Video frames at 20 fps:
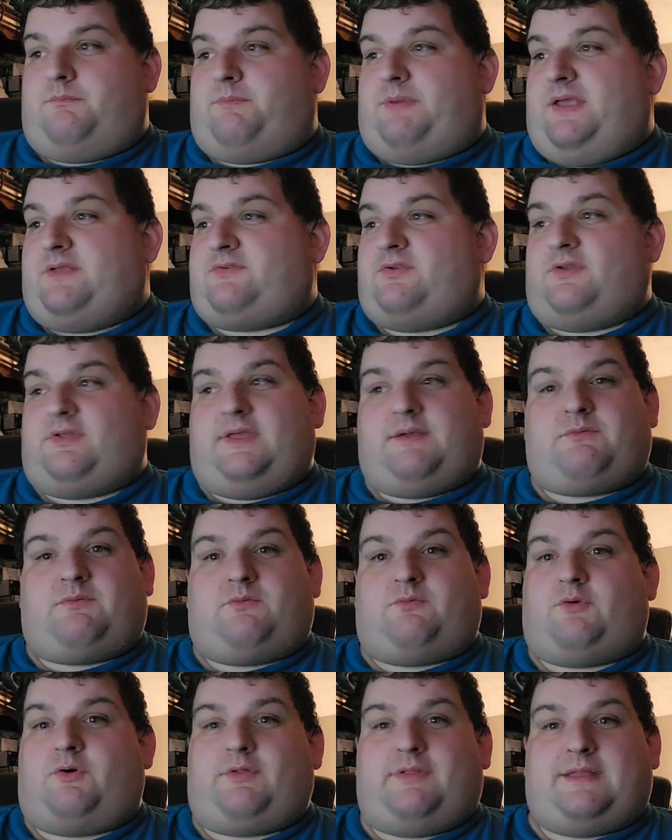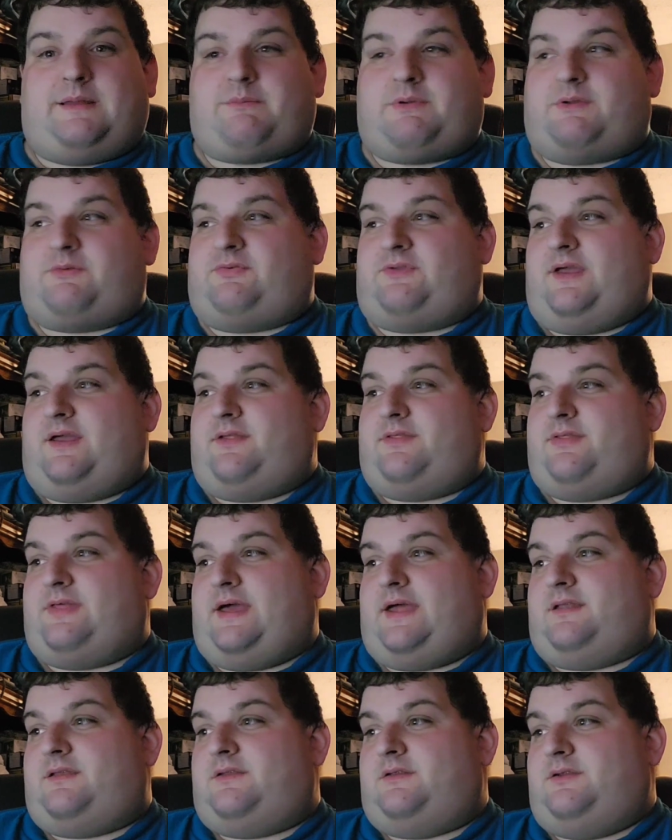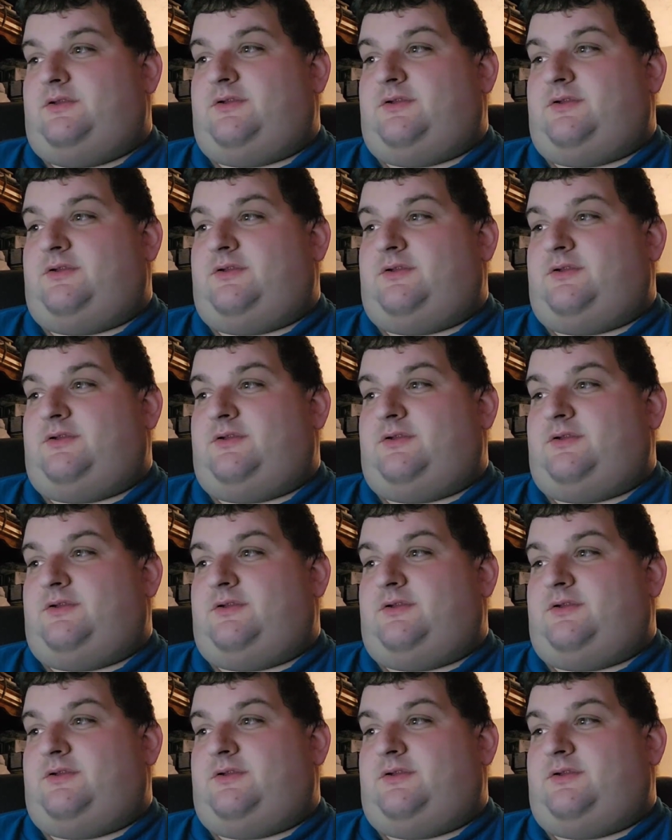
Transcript: Basically, Roland Emmerich said that